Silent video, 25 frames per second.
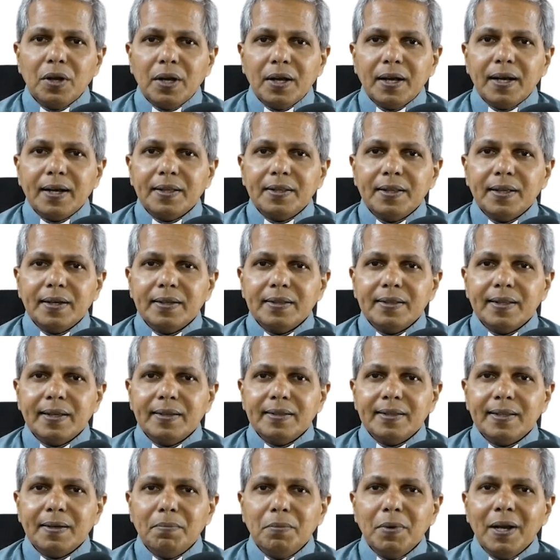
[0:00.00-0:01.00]

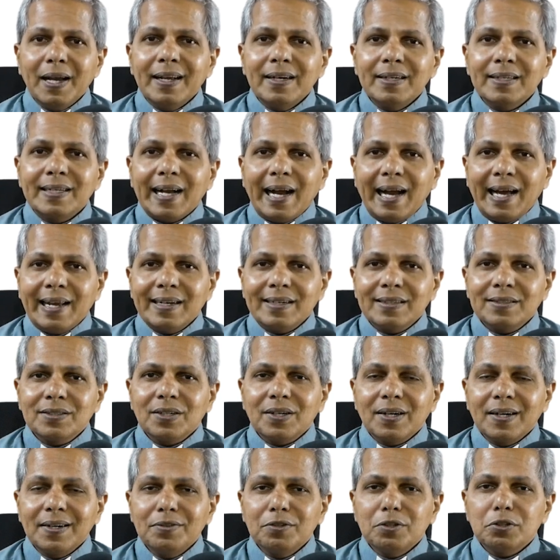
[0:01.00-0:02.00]
the main
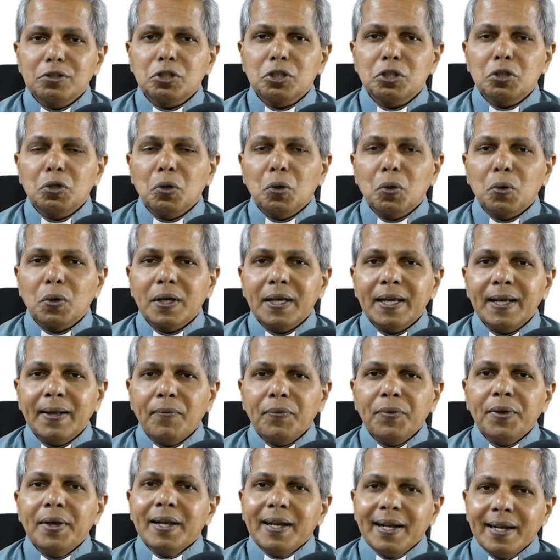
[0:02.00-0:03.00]
character in the
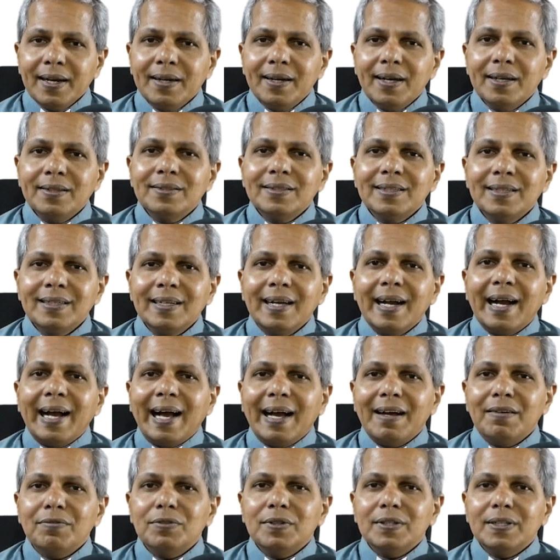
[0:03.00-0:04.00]
story, he doesn't
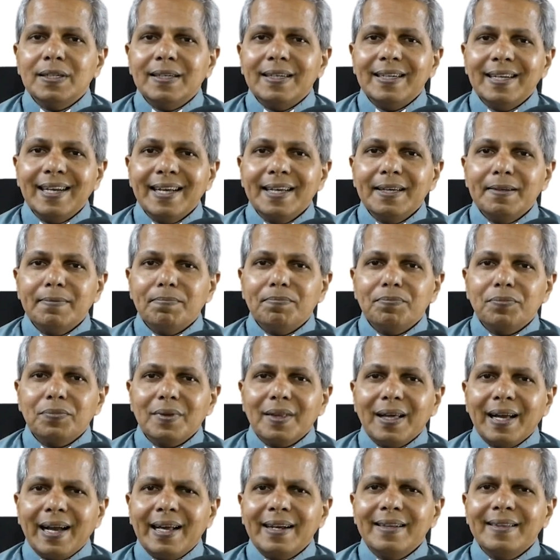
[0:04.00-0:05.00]
have a name,
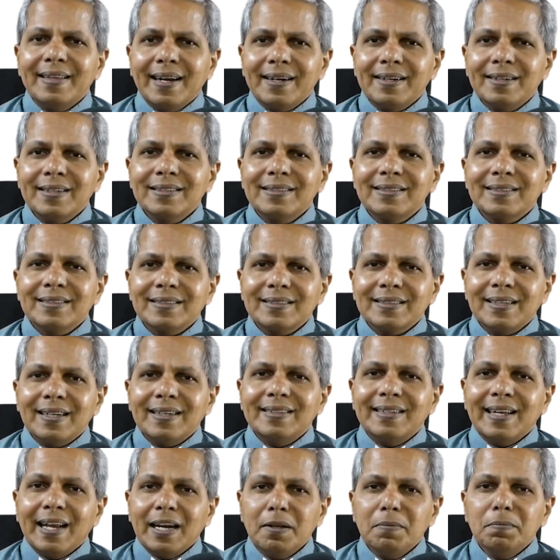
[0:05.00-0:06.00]
and that is
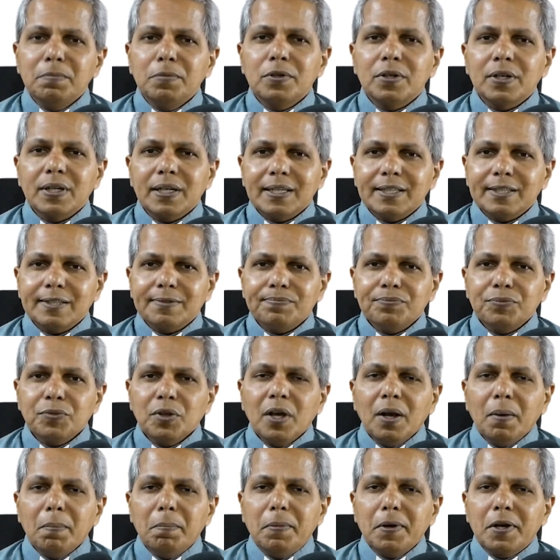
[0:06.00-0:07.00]
deliberate
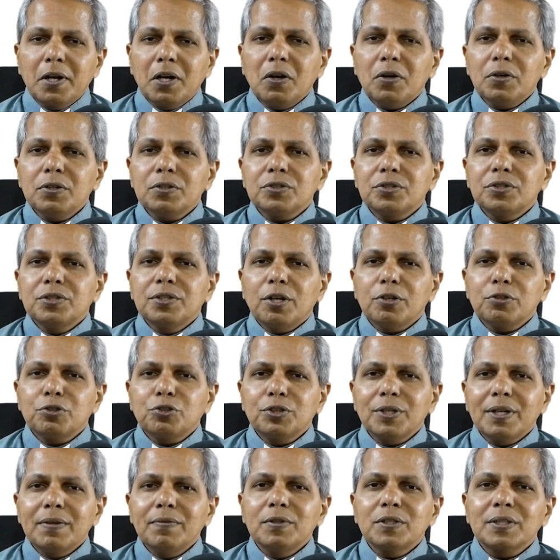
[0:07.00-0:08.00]
because
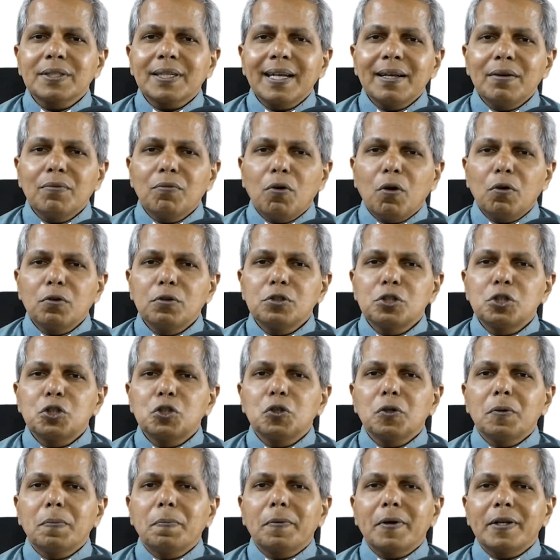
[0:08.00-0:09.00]
Dostoevsky wants
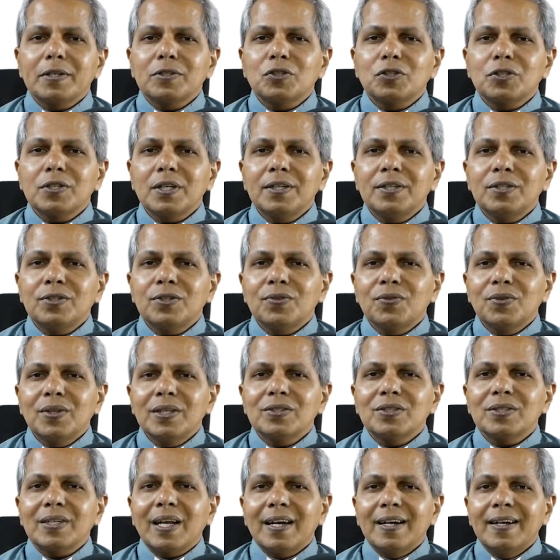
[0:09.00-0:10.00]
to present
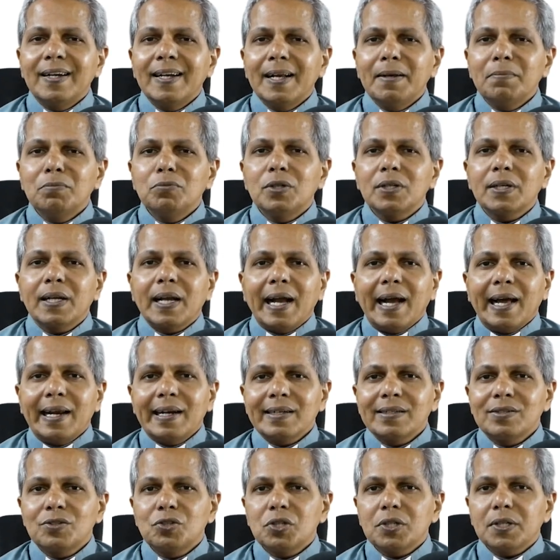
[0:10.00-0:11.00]
this unnamed
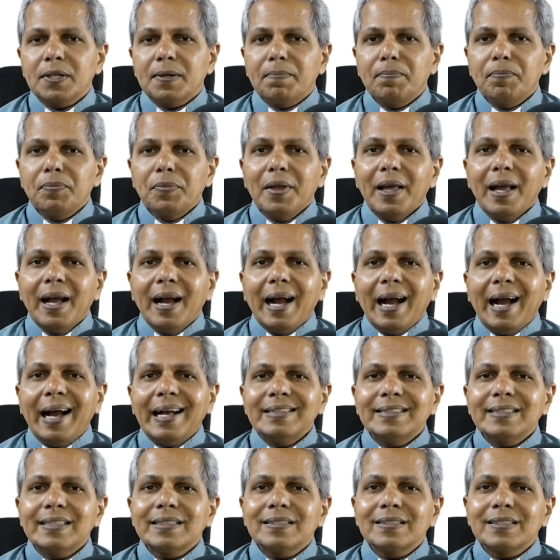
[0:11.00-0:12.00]
character
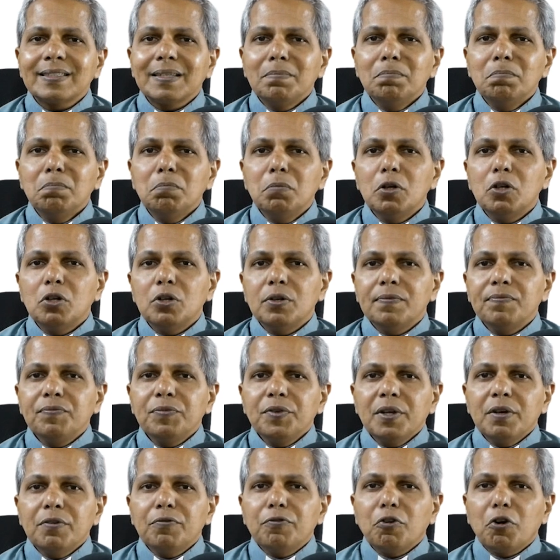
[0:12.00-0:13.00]
as a symbol
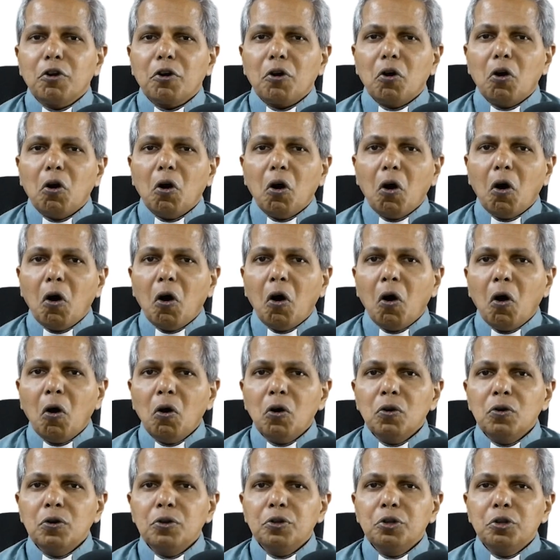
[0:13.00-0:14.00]
for
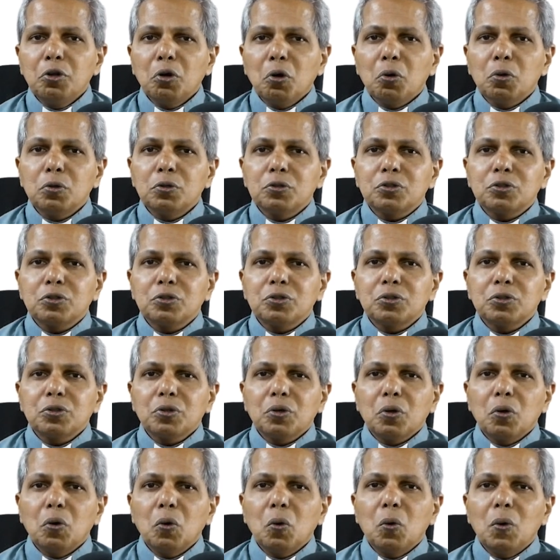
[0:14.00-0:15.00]
all those
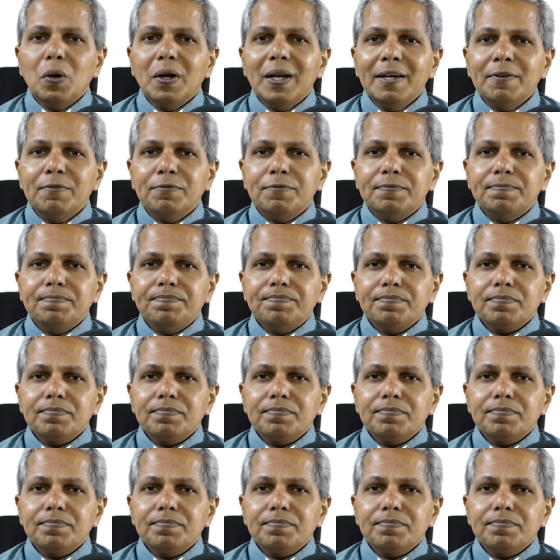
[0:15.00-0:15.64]
who live